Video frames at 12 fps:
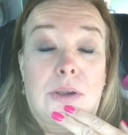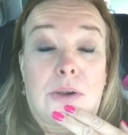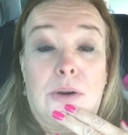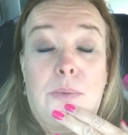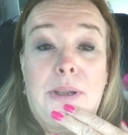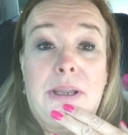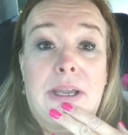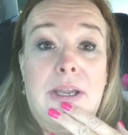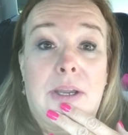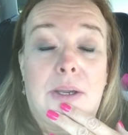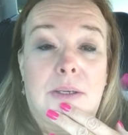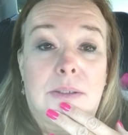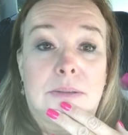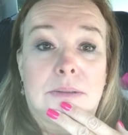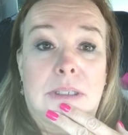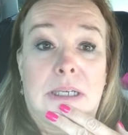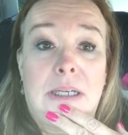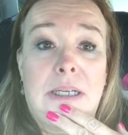Girl, we got...
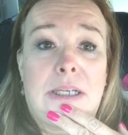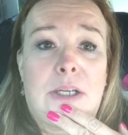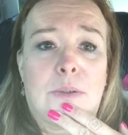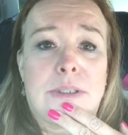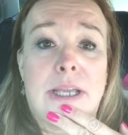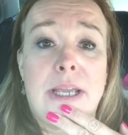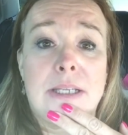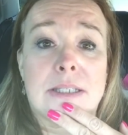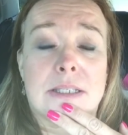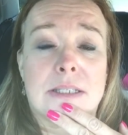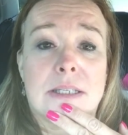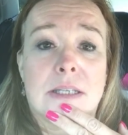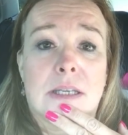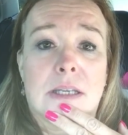I need to go to Texas.